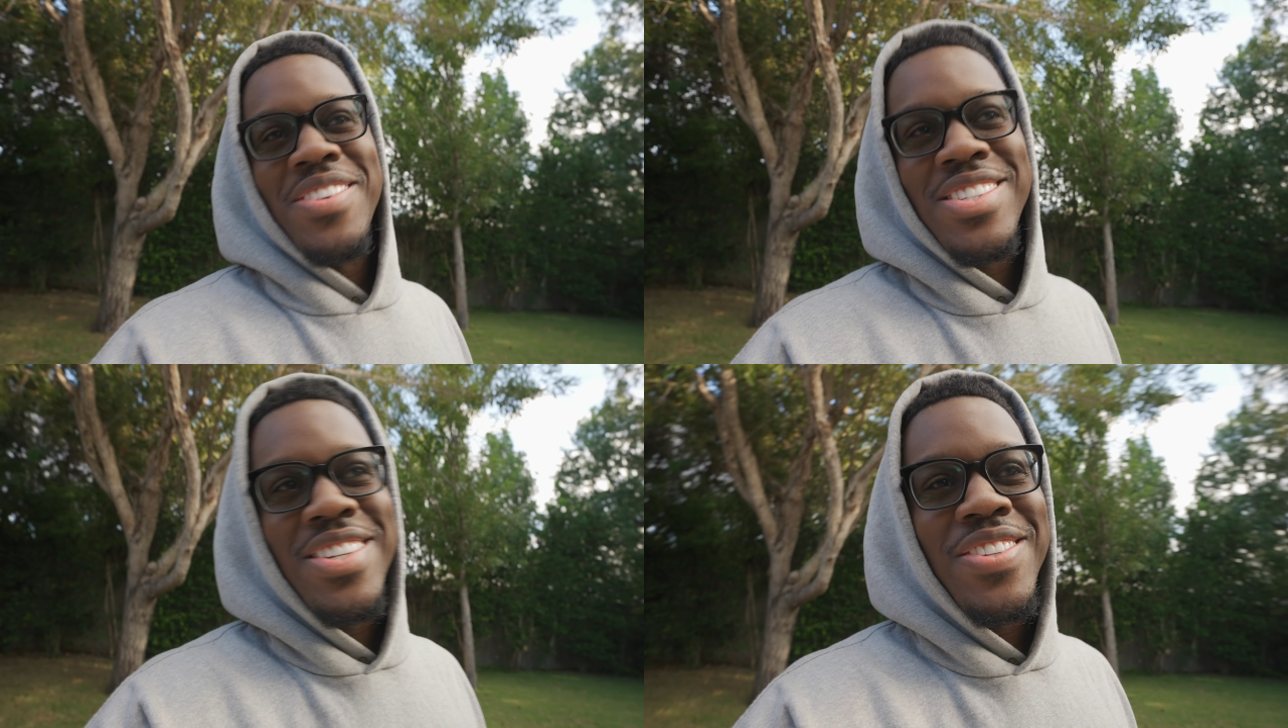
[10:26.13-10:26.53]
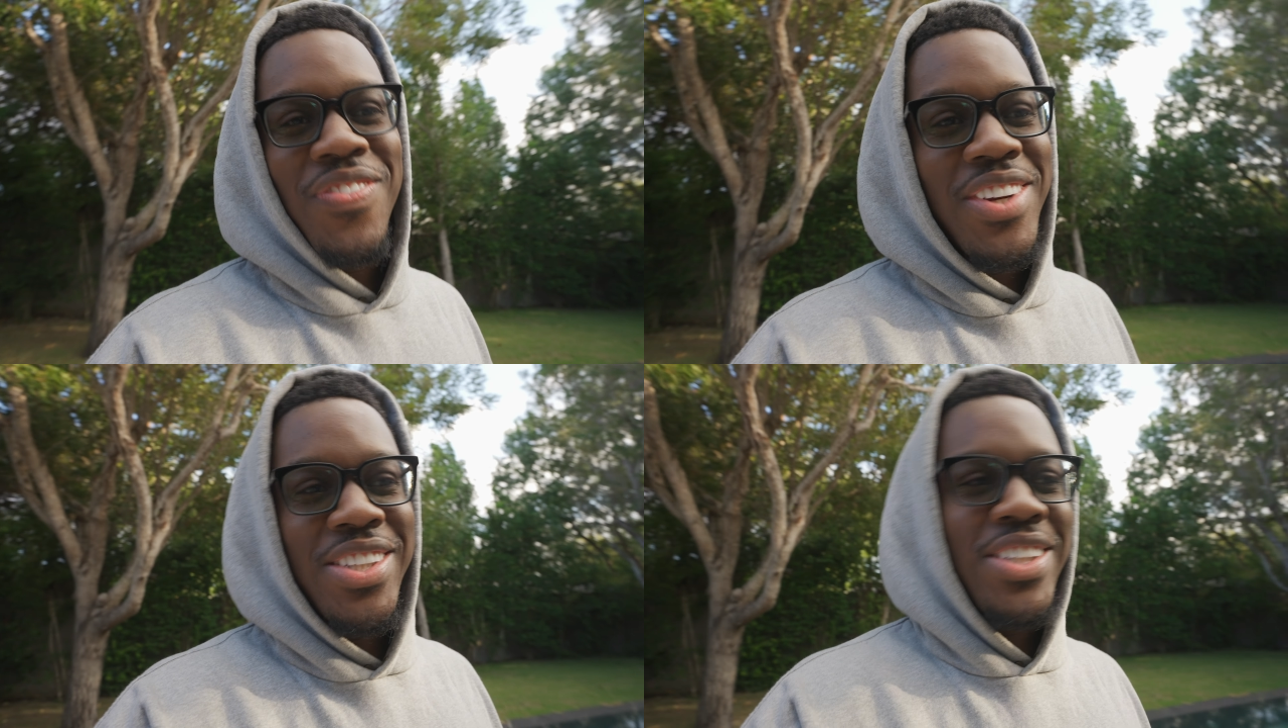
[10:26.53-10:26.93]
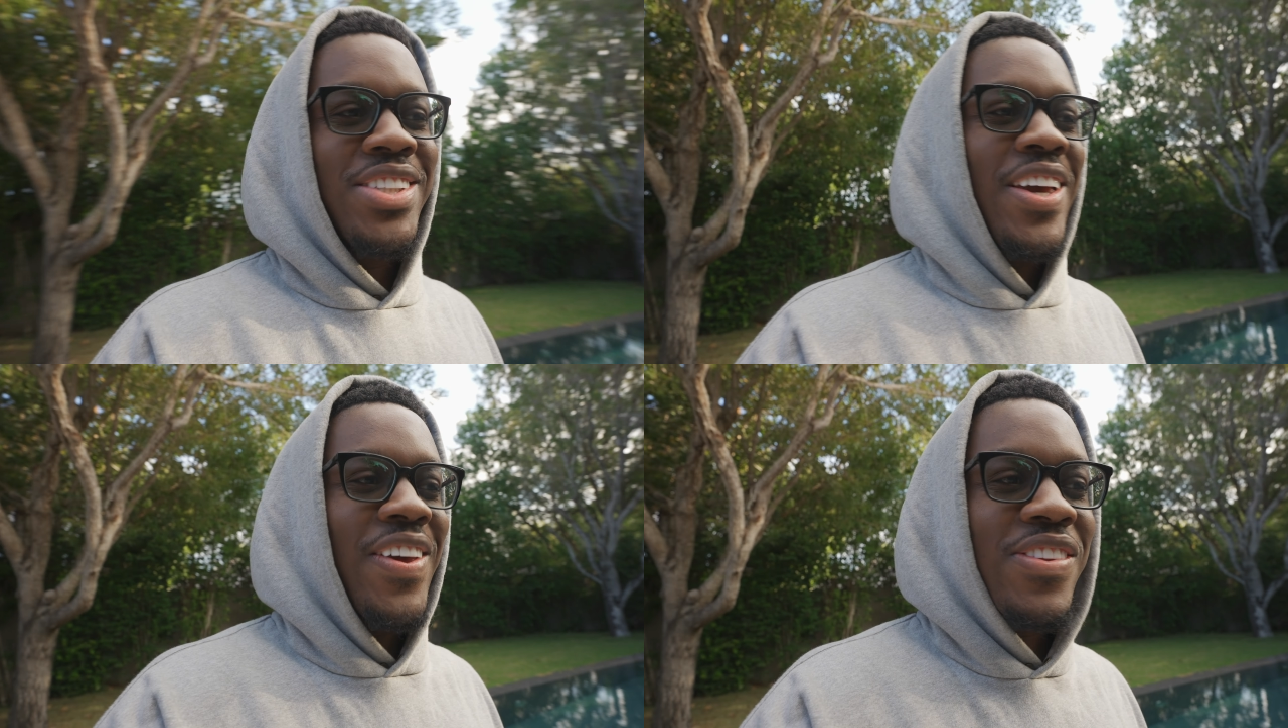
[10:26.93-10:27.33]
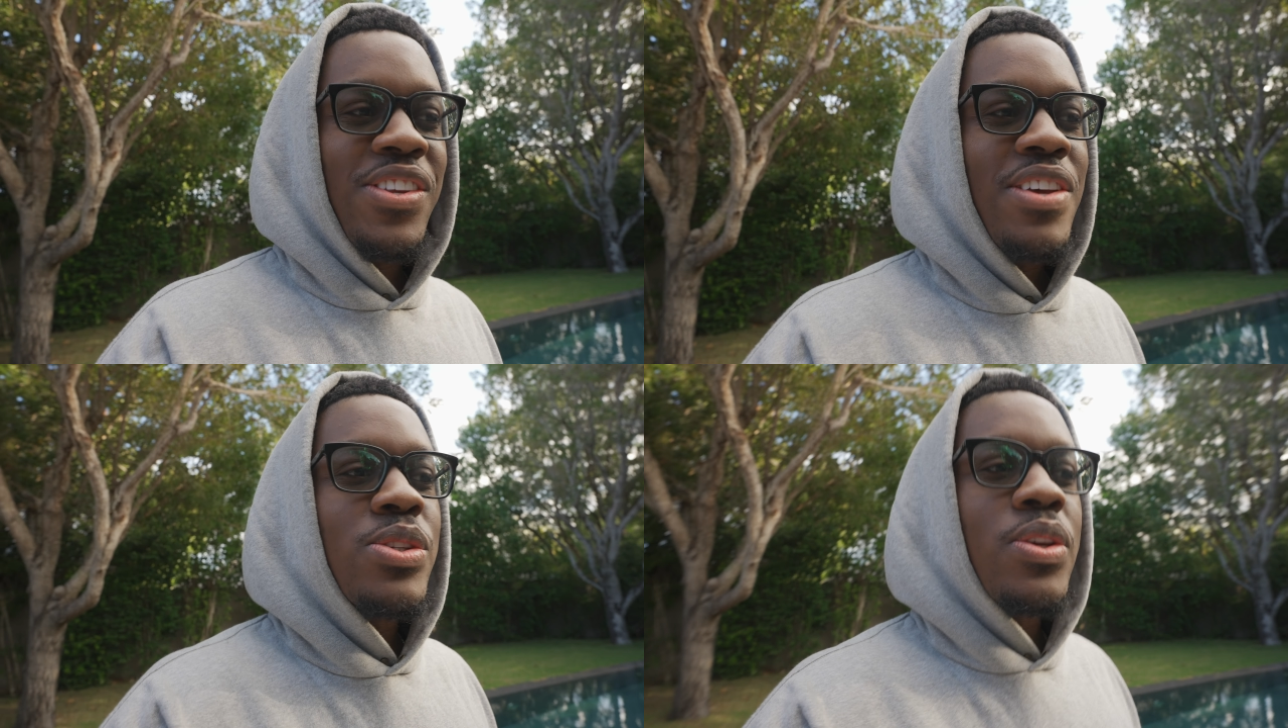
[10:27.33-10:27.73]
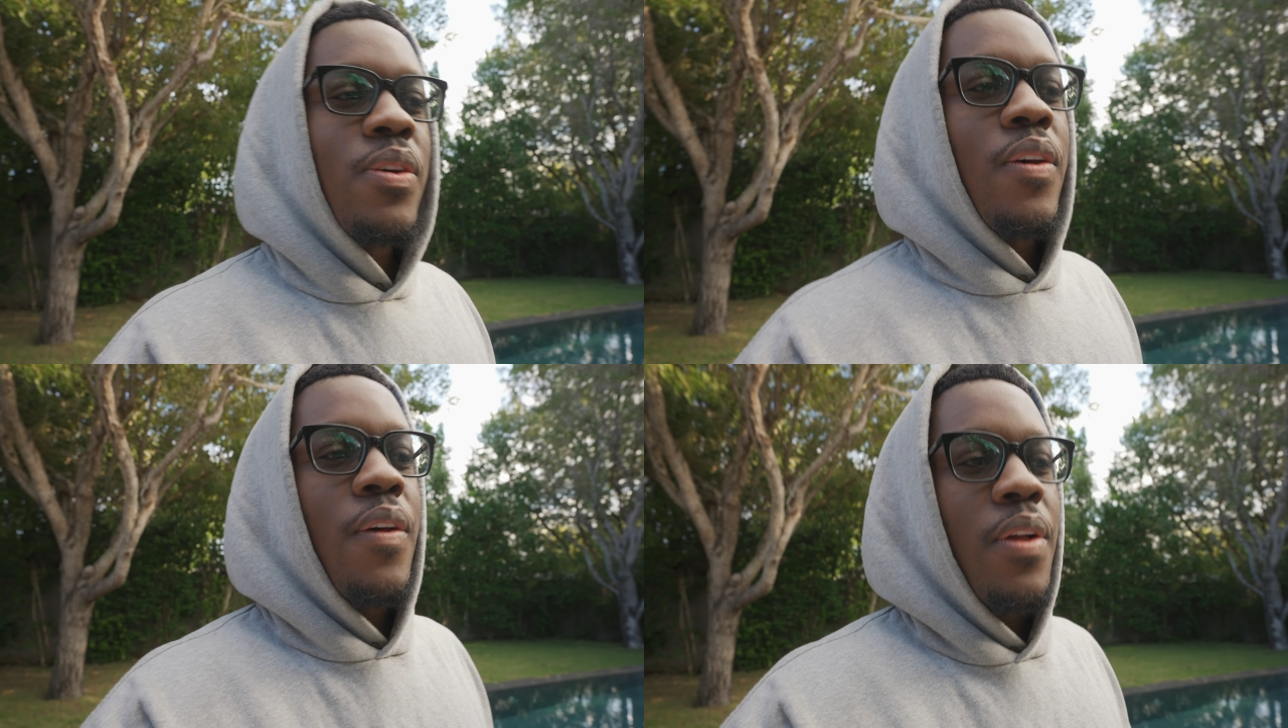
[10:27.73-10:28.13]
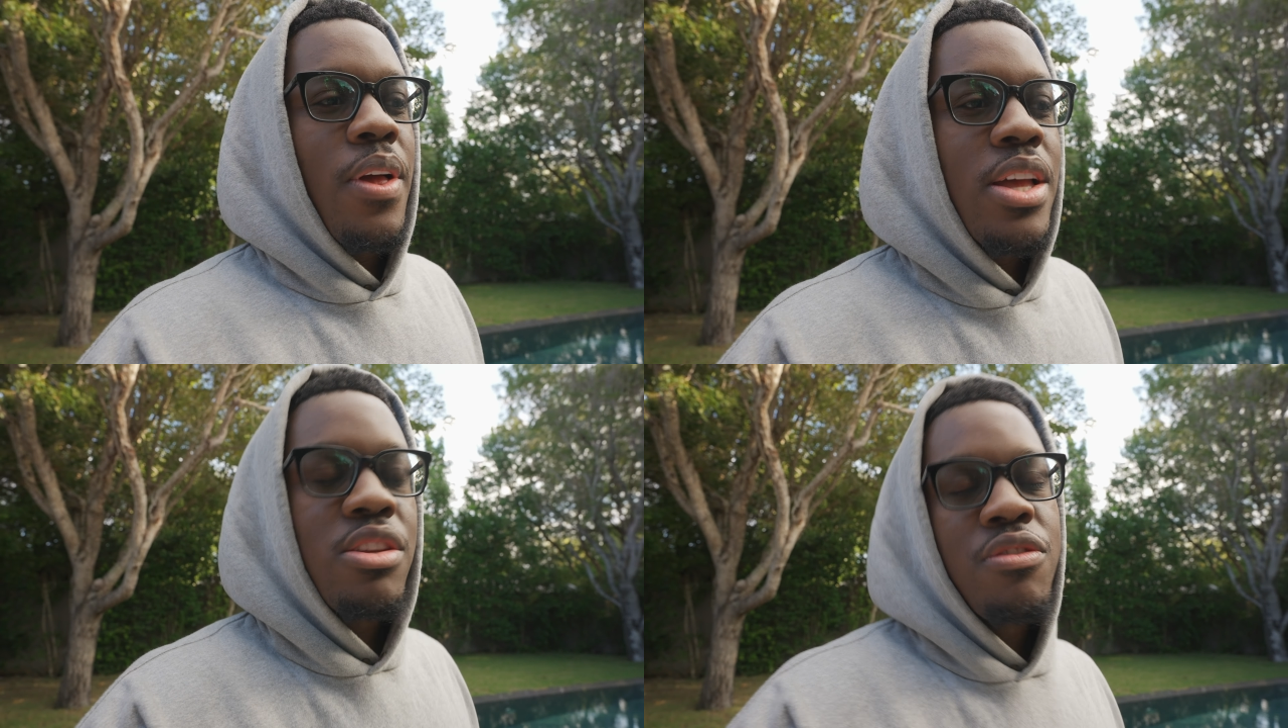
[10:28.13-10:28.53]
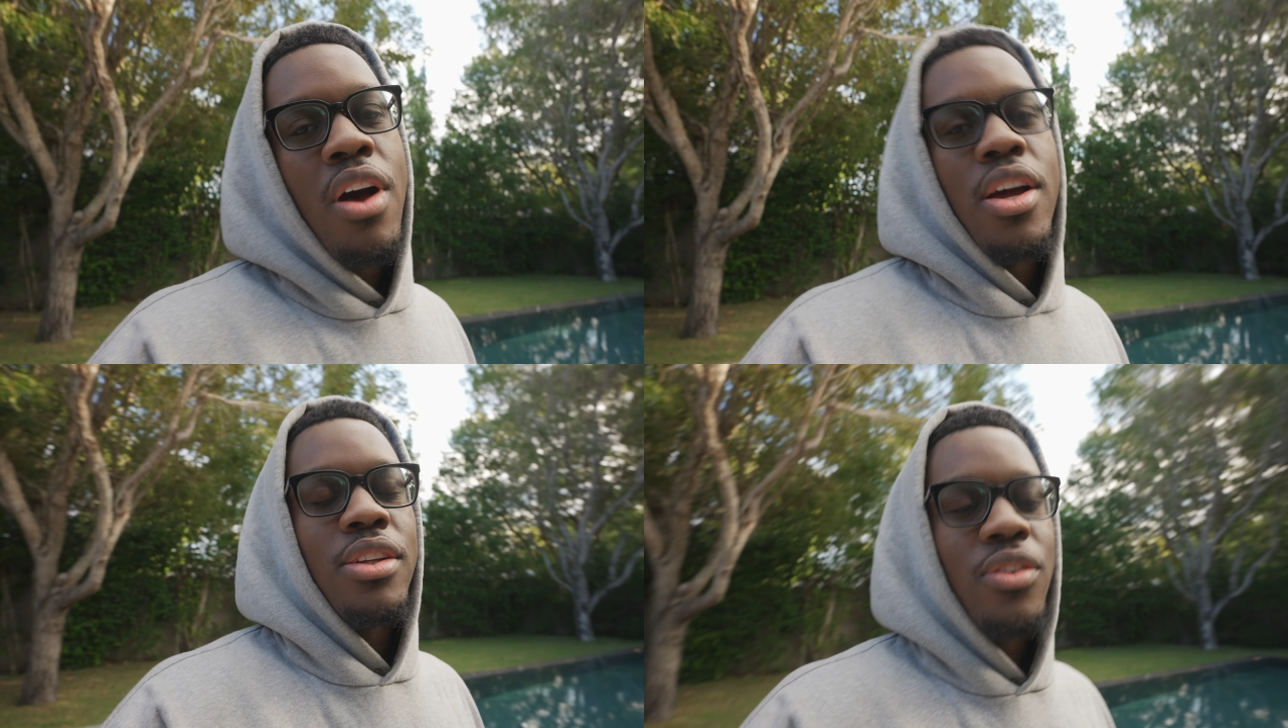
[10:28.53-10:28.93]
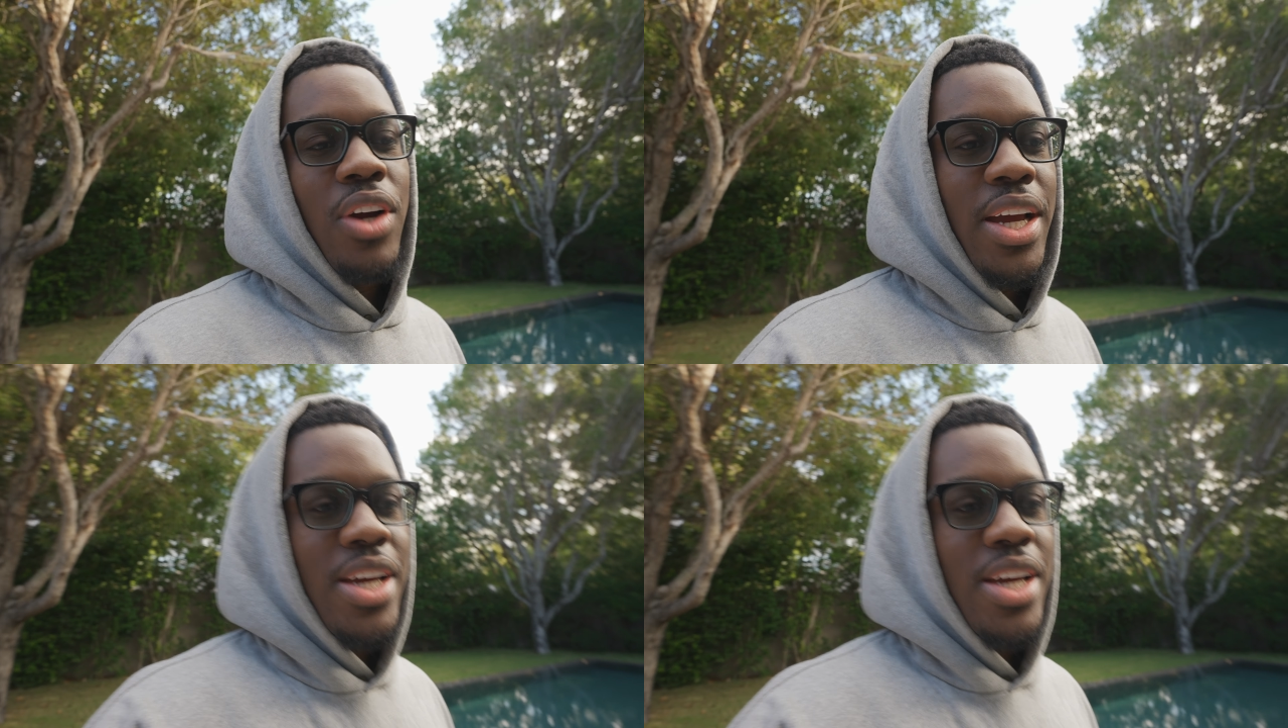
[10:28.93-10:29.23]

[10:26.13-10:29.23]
it's, it's, but it's just like it's it's it's fun, right?